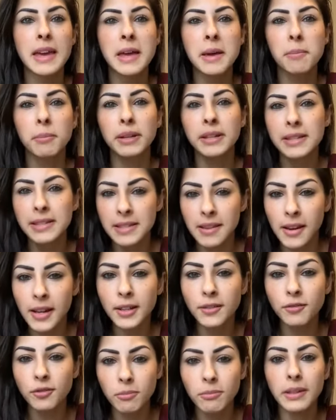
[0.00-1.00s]
But aside
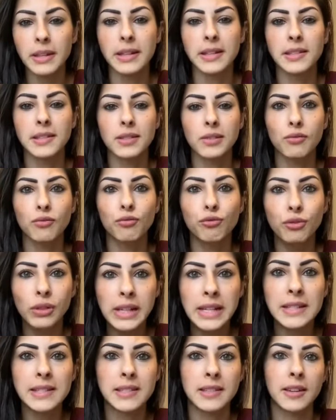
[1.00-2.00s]
from this,
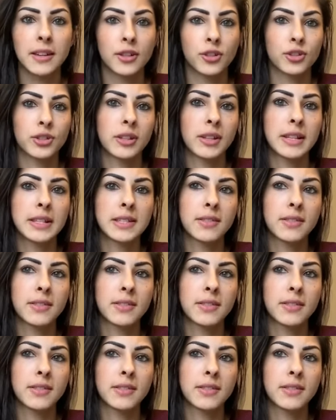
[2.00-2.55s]
research studies